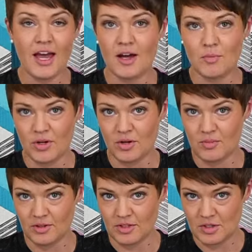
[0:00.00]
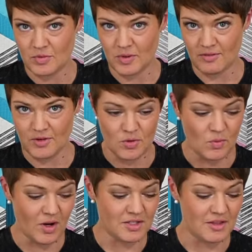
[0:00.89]
and put your buildings wherever
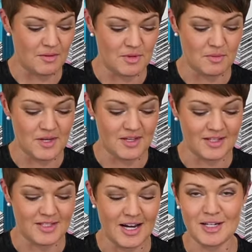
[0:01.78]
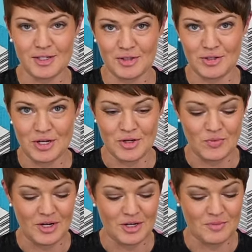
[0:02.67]
you wanted them to be and the sizes that you
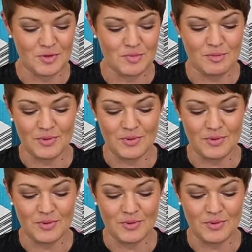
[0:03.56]
wanted them to be.